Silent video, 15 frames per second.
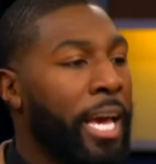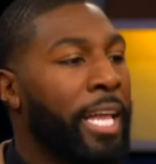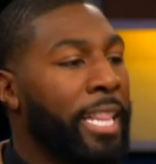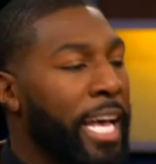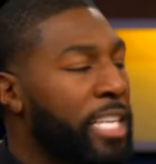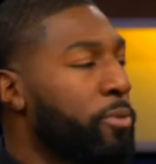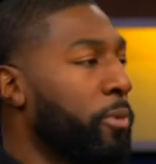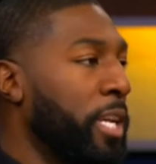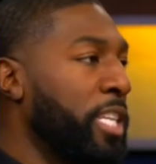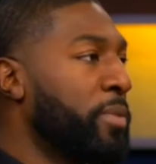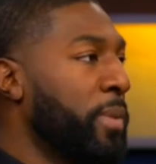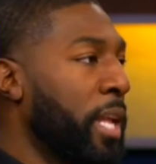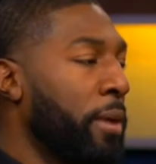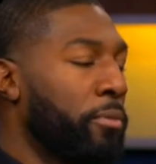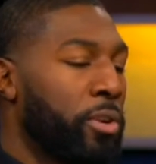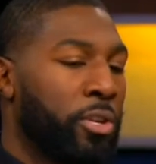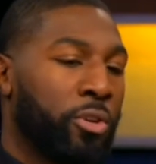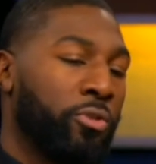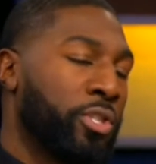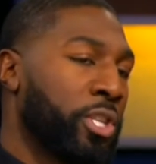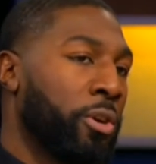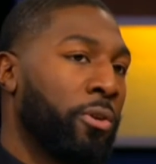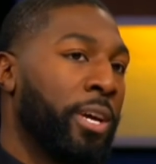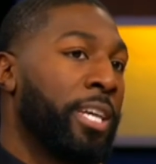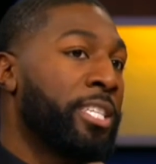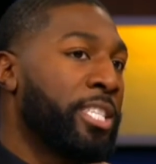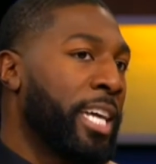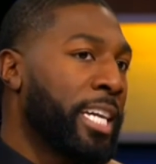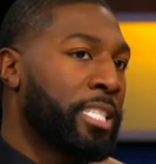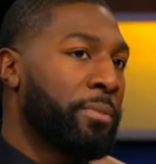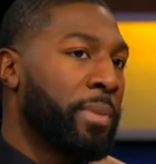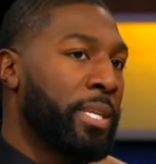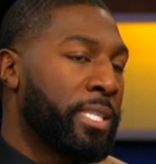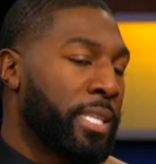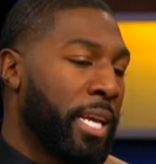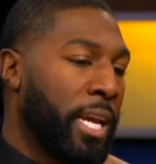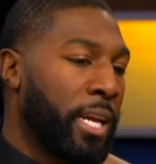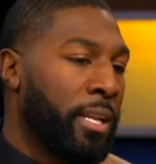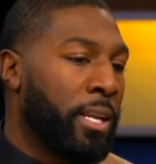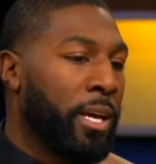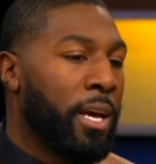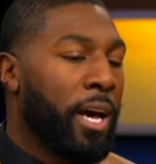And that's what he's been able to do. So it's yet to be seen.